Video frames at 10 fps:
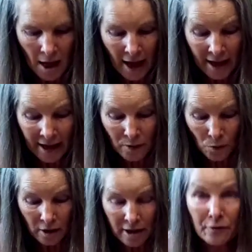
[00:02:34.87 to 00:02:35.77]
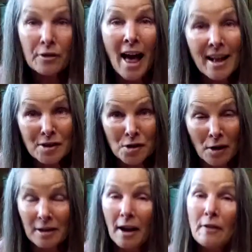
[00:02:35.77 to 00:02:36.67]
And if that's
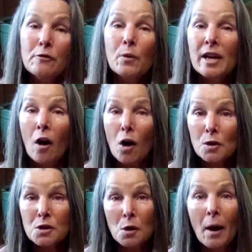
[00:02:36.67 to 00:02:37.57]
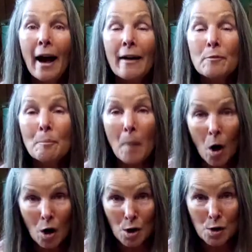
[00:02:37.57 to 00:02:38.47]
not enough, we also have
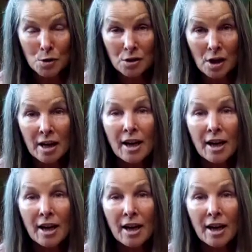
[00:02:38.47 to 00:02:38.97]
Mars